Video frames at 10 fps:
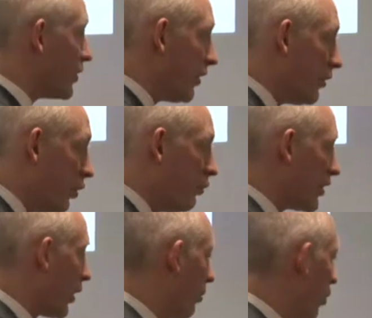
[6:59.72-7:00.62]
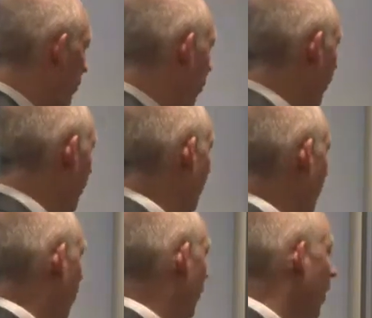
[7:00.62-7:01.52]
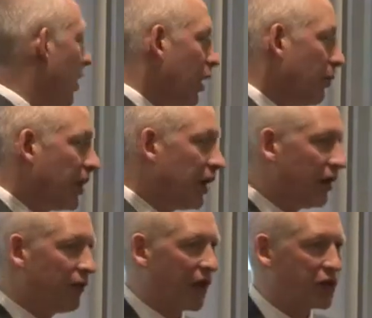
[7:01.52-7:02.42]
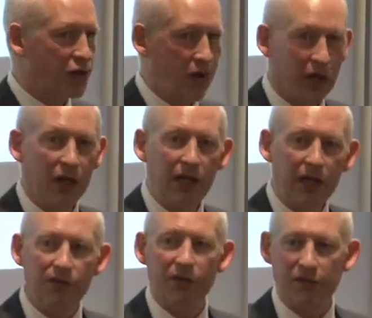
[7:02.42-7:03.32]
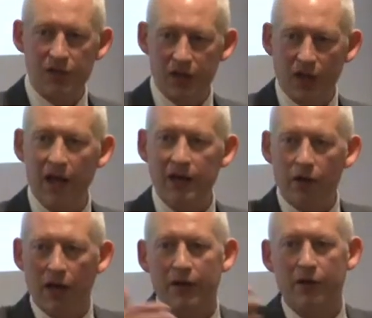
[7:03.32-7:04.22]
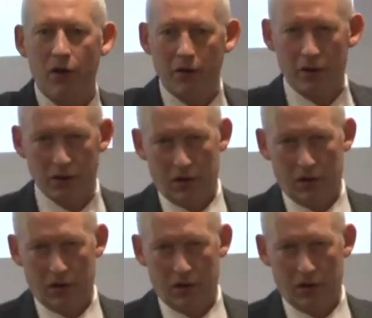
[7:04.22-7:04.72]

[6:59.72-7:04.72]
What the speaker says: is a new single point mooring coming on at the beginning of next year. Even if it's delayed, it'll add another